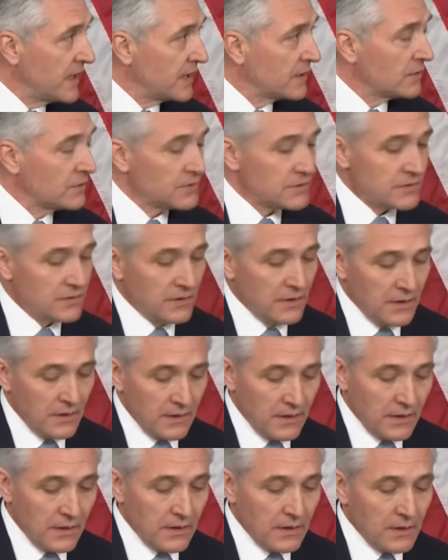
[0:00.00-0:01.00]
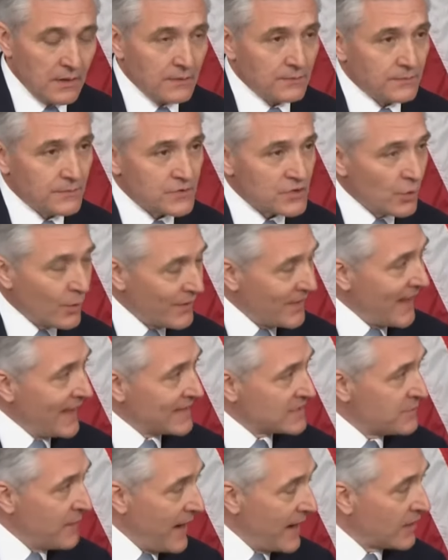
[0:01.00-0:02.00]
cycles. So with
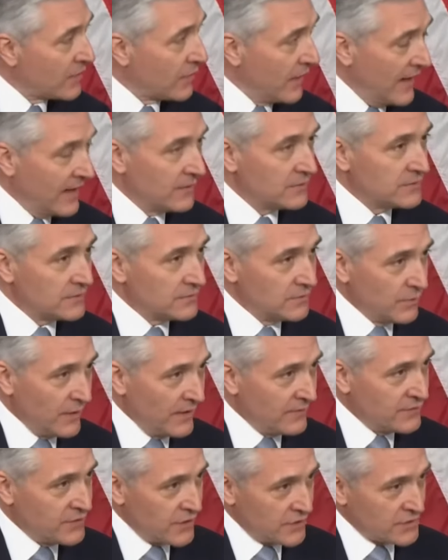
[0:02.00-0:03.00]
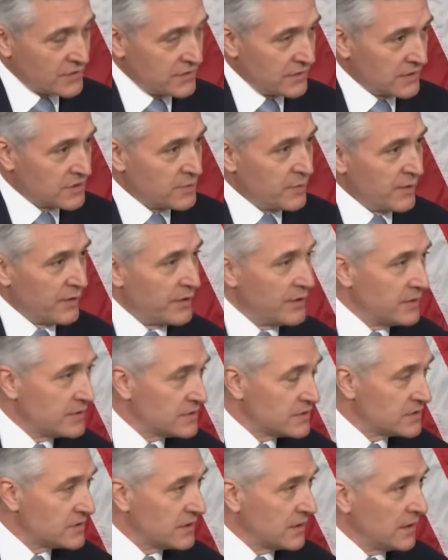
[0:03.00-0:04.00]
that as background, we have just
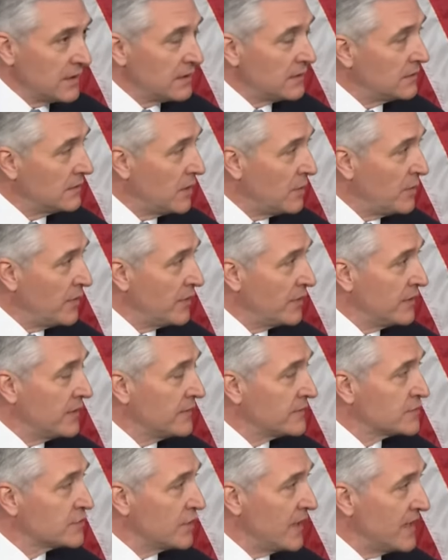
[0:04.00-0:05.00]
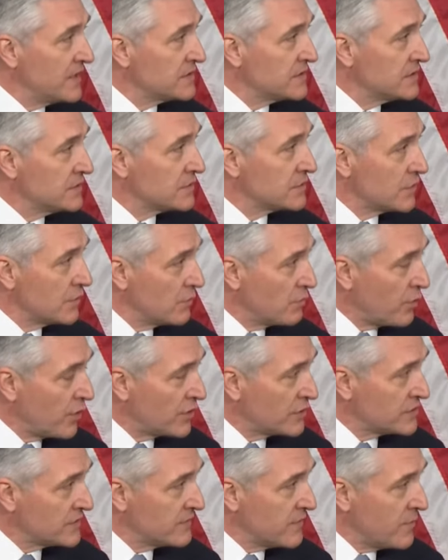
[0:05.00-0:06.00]
experienced a period of stress in certain
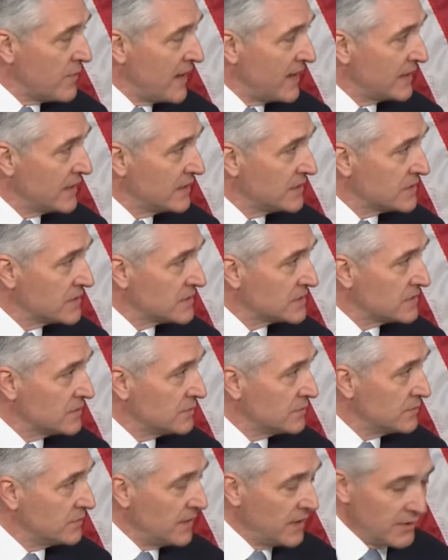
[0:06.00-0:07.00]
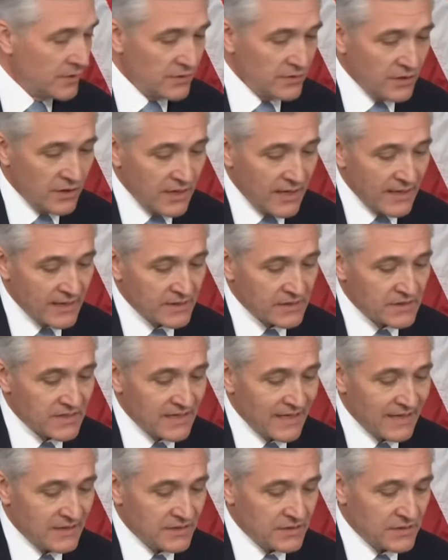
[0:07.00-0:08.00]
parts of the banking system here in the United
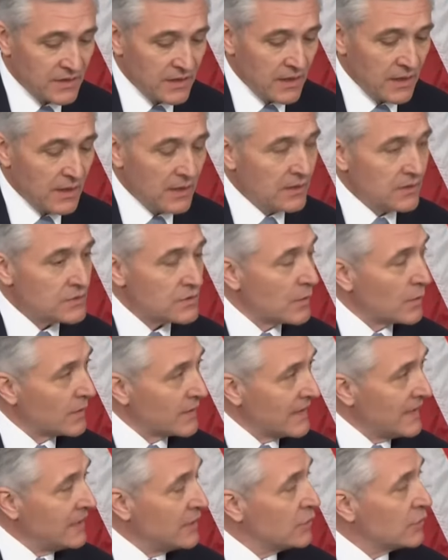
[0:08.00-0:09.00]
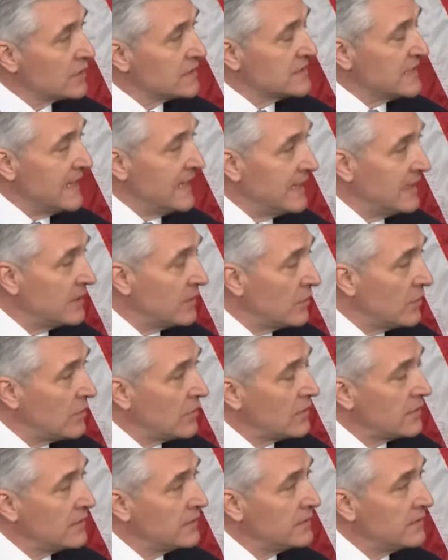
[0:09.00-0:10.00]
States. So I want to get your take
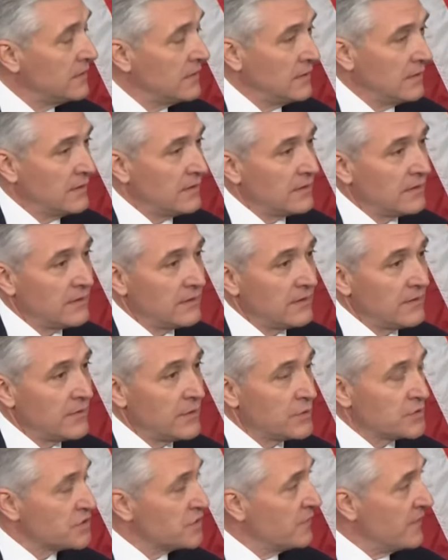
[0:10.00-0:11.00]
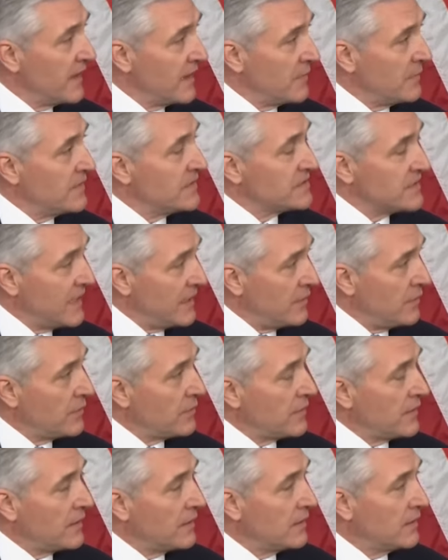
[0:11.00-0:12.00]
on those developments, how you
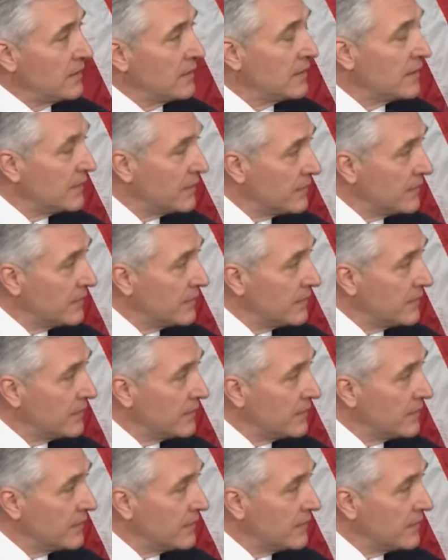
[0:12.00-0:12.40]
think